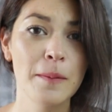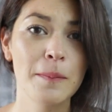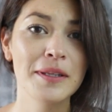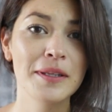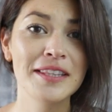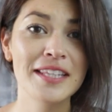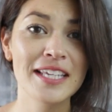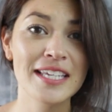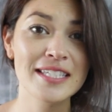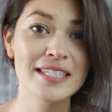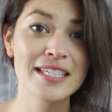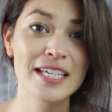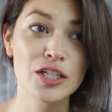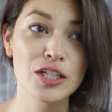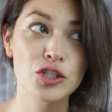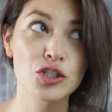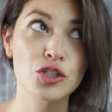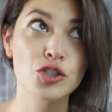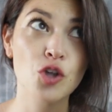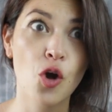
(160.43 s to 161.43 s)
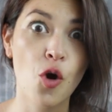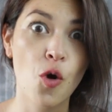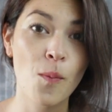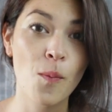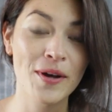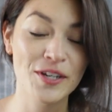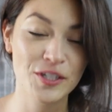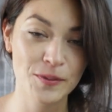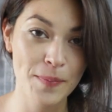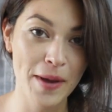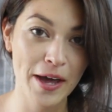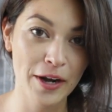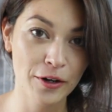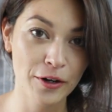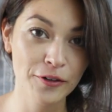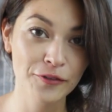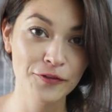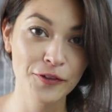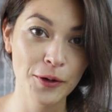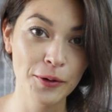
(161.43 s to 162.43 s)
But this takes so much
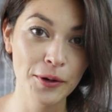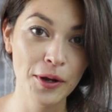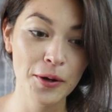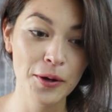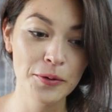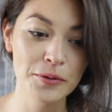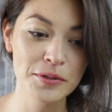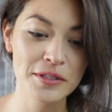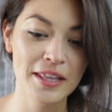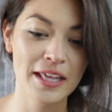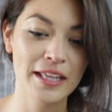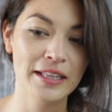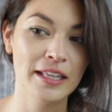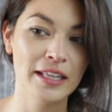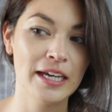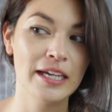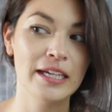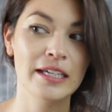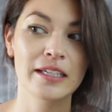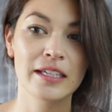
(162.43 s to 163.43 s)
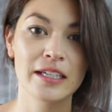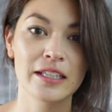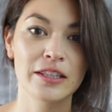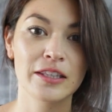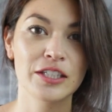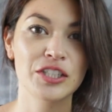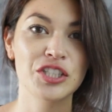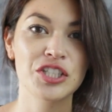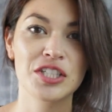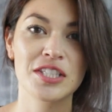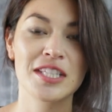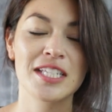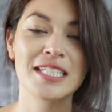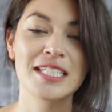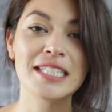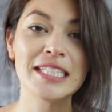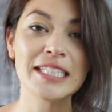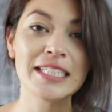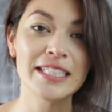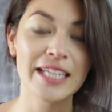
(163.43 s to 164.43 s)
better photos that, like,
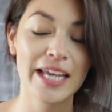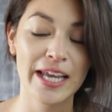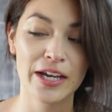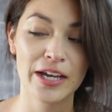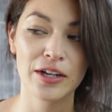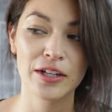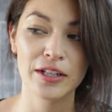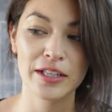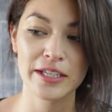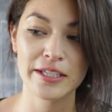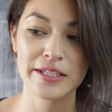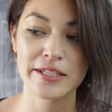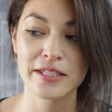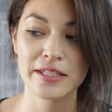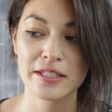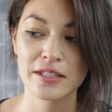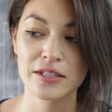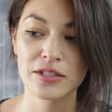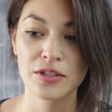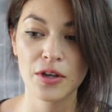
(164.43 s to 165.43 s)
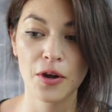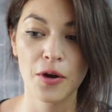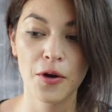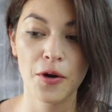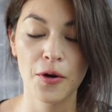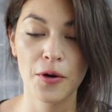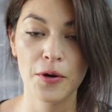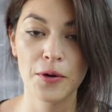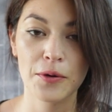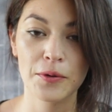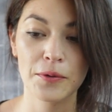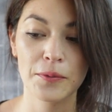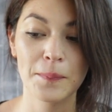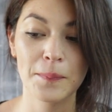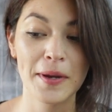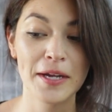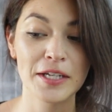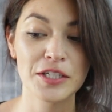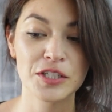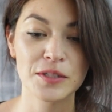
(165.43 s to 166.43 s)
the detail is so
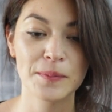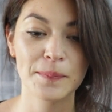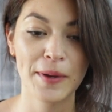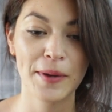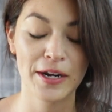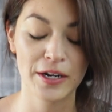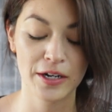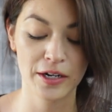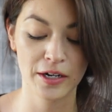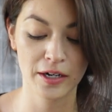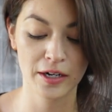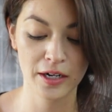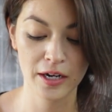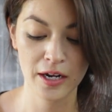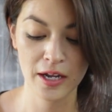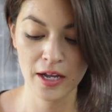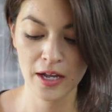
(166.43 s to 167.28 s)
much better.